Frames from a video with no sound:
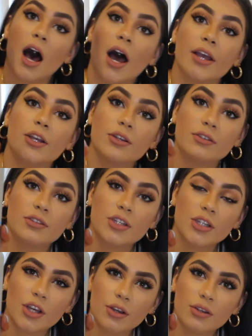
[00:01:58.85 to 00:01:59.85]
I used to
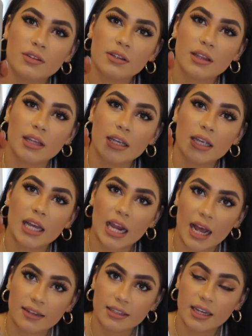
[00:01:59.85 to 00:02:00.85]
use the
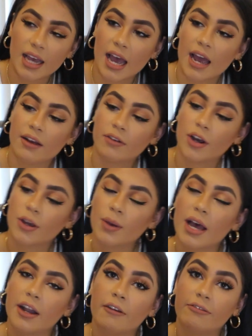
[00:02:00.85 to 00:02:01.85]
classic Aero,
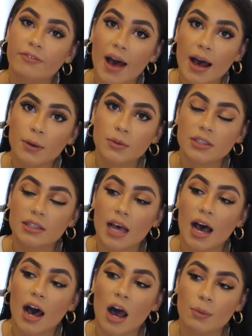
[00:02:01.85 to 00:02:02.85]
and I found
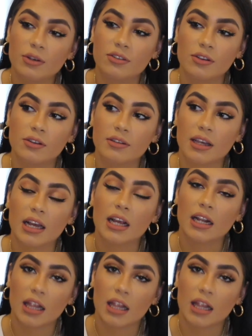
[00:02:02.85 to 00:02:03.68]
that I was using